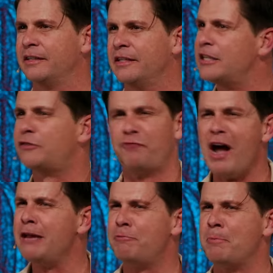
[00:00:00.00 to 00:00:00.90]
They just
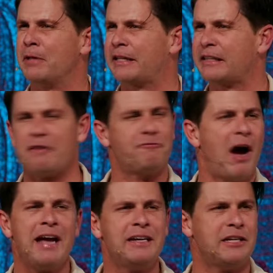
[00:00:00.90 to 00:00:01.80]
find people like it. They
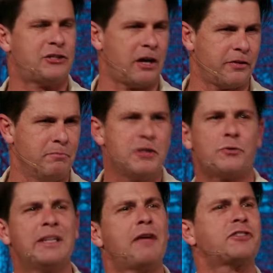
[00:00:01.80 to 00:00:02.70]
find each other.
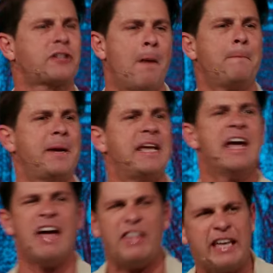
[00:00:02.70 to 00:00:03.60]
Misery loves company.
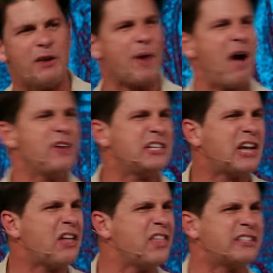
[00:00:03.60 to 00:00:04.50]
And they get around each
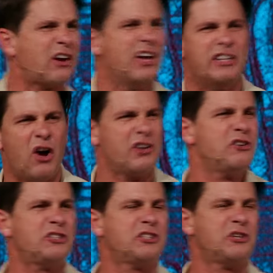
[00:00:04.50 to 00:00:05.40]
other. And they start, yo, you
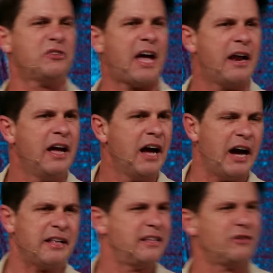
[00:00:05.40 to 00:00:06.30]
should do that.
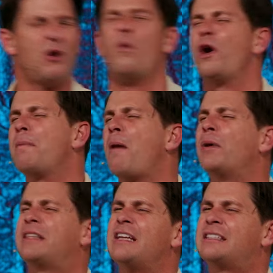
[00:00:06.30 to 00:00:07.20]
Don't worry about
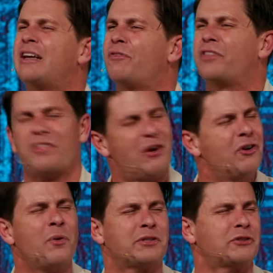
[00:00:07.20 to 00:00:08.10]
what they say over there. They don't
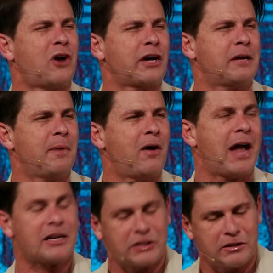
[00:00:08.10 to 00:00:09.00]
know what they're talking about.
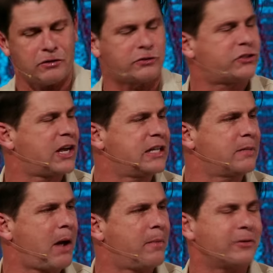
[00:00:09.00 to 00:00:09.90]
Actually, they're saying the
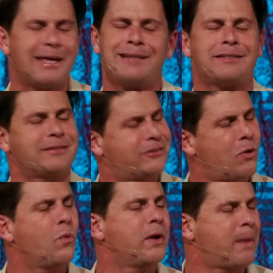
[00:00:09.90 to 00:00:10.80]
Bible.
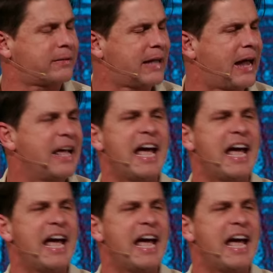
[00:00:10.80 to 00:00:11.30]
Don't worry about that.